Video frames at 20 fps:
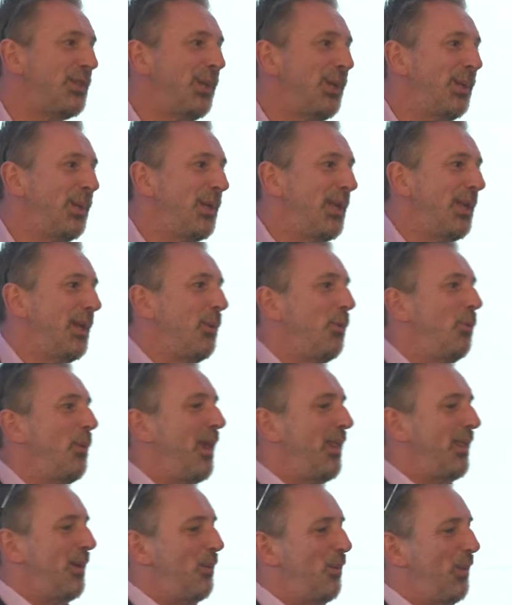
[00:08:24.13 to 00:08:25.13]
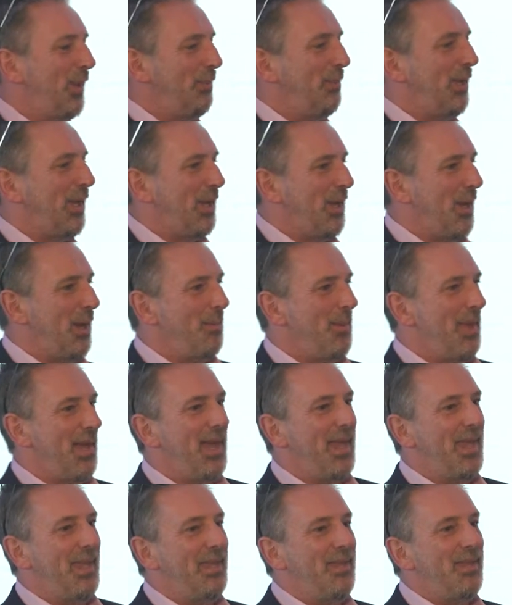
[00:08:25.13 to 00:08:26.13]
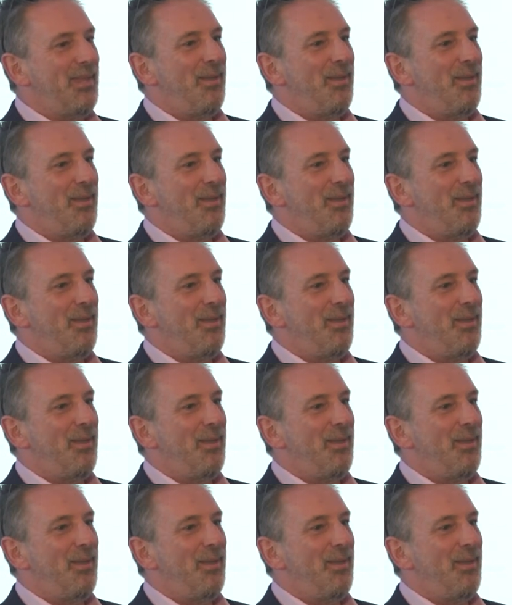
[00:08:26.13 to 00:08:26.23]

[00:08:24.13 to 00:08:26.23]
to look at whether we become a